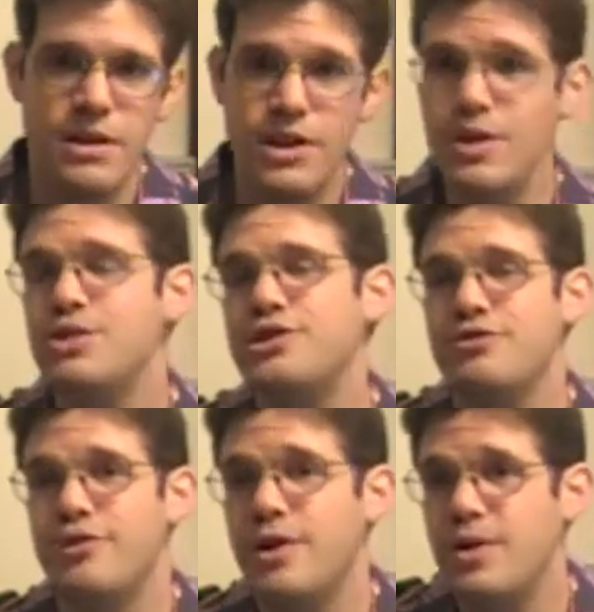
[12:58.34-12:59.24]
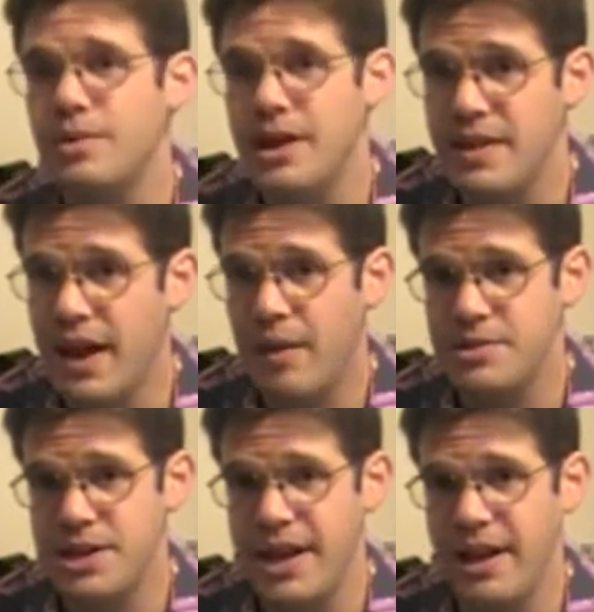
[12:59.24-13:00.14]
Use your phone in the
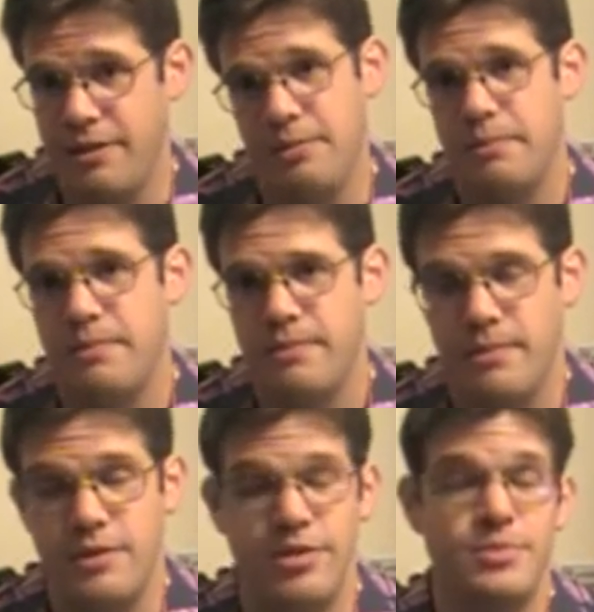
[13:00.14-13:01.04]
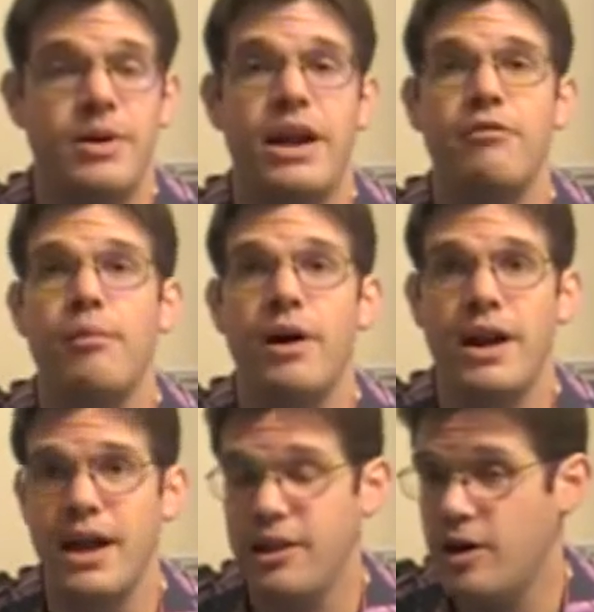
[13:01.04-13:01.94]
opposite hand. Just about
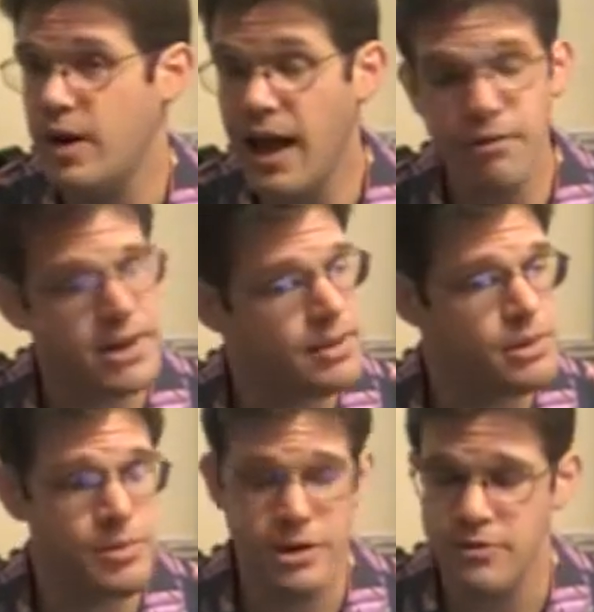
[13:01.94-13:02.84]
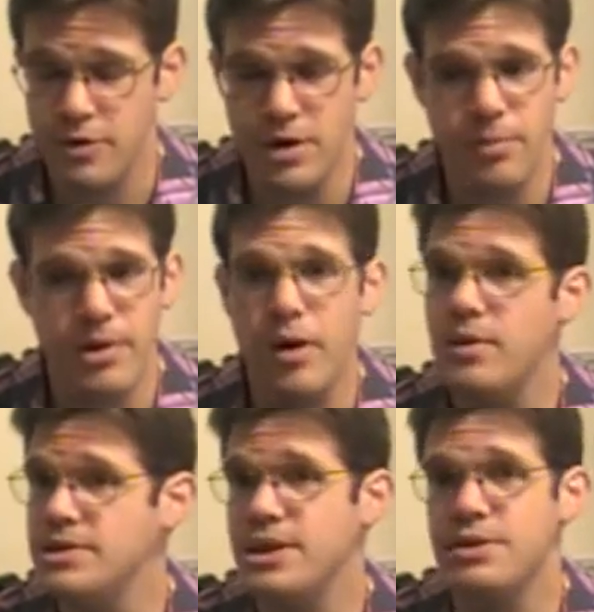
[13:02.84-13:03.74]
everybody I know, every time they pick the phone up, it
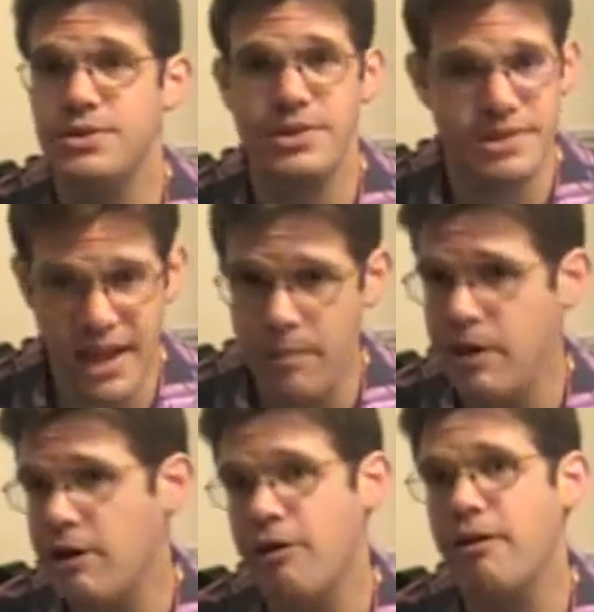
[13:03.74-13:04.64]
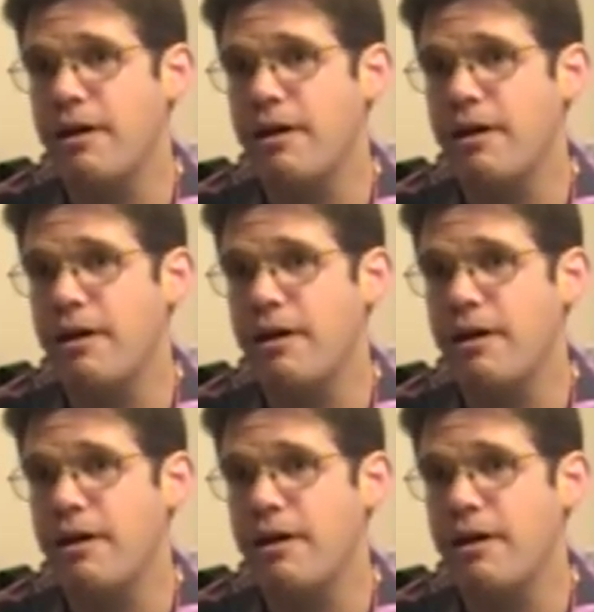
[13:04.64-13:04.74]
always goes to the same ear